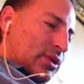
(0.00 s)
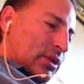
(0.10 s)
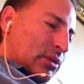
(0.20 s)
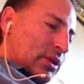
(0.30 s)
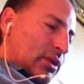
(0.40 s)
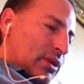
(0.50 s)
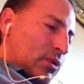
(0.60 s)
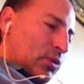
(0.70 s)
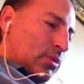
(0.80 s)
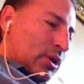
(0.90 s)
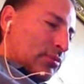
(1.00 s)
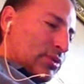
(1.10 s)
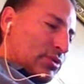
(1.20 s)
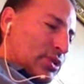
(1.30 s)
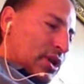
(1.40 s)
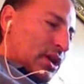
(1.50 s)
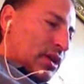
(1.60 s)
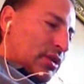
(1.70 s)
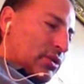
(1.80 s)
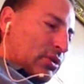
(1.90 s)
slowly in the cobalt blue sky
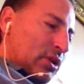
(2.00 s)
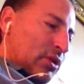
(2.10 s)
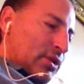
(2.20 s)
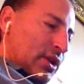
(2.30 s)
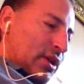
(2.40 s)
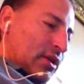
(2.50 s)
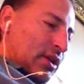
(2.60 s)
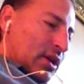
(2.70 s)
are no longer there.